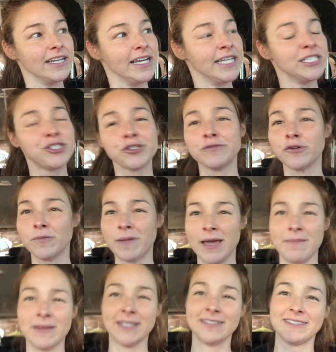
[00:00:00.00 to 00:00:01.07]
interval
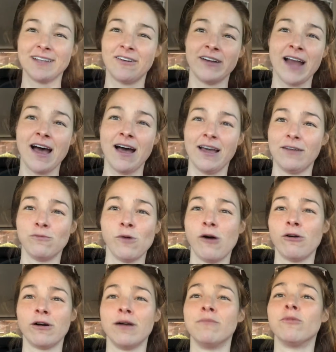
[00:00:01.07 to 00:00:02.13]
payments are not
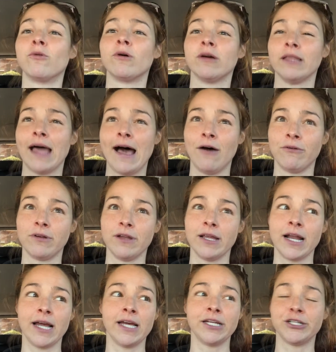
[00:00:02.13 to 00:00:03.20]
welcome or allowed,
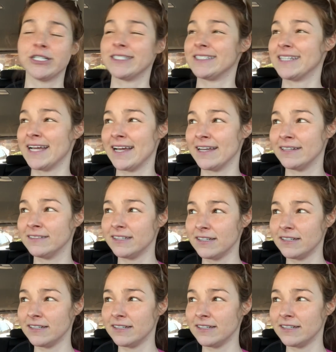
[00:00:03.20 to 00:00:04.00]
and I understand